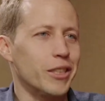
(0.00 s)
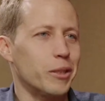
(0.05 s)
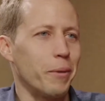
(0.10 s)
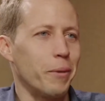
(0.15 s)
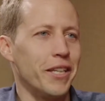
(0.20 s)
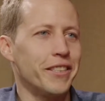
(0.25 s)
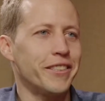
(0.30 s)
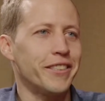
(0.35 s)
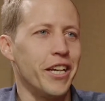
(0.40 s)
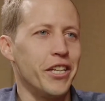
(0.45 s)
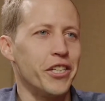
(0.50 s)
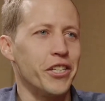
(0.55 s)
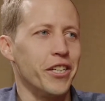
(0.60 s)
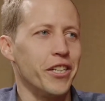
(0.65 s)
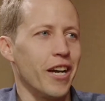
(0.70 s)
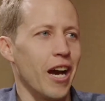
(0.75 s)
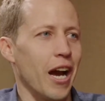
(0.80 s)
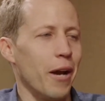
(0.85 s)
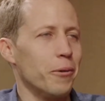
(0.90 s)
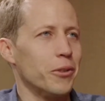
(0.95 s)
Space
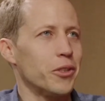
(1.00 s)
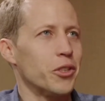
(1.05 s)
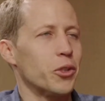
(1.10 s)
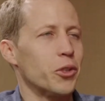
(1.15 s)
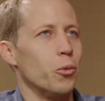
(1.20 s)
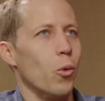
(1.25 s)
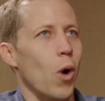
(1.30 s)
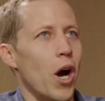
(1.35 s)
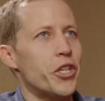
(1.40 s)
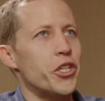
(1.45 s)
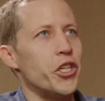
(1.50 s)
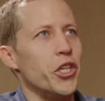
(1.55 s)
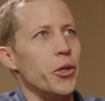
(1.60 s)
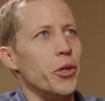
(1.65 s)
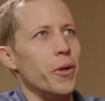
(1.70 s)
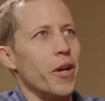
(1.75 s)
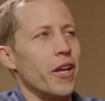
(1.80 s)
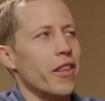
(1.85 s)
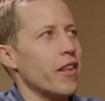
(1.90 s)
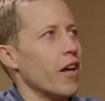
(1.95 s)
Station, I was just watching
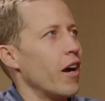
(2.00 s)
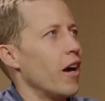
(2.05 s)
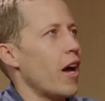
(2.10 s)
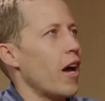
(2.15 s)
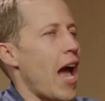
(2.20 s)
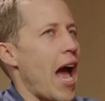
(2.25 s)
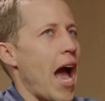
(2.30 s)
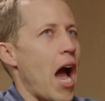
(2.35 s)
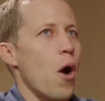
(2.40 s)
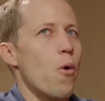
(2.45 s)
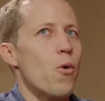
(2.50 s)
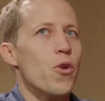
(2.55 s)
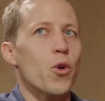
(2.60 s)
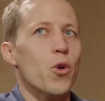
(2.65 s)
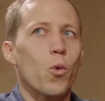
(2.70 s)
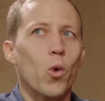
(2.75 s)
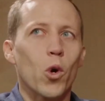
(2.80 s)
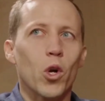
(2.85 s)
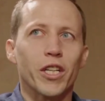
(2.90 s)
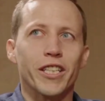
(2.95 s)
you, and I thought, how in the
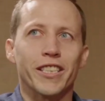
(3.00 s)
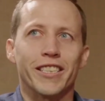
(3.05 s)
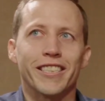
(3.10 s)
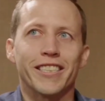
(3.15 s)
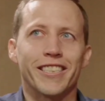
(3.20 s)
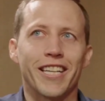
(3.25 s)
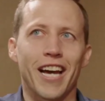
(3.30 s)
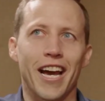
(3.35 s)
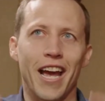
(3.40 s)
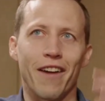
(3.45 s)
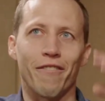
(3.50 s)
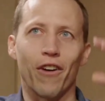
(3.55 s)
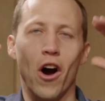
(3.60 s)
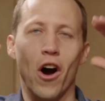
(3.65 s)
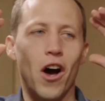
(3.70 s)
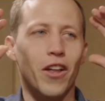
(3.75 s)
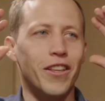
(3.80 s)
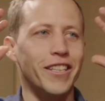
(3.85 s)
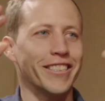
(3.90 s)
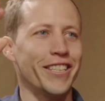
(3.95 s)
world does this guy have
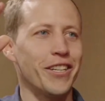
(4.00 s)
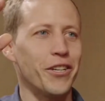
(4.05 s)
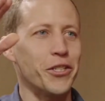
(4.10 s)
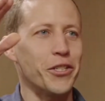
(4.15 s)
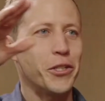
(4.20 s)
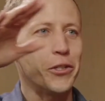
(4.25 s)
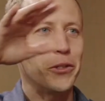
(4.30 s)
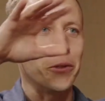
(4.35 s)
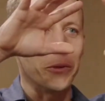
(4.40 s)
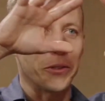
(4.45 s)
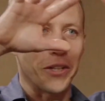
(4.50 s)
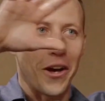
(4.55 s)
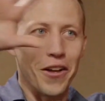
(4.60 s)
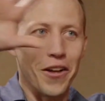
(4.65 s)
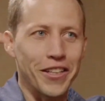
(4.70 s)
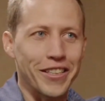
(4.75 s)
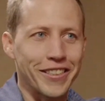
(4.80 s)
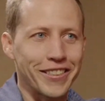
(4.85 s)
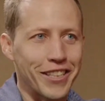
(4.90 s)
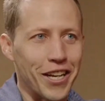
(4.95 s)
all this energy to do
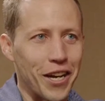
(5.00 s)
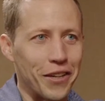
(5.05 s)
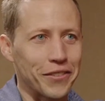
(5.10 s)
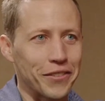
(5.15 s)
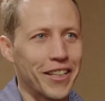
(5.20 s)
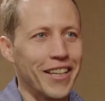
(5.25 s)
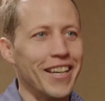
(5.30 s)
all this stuff?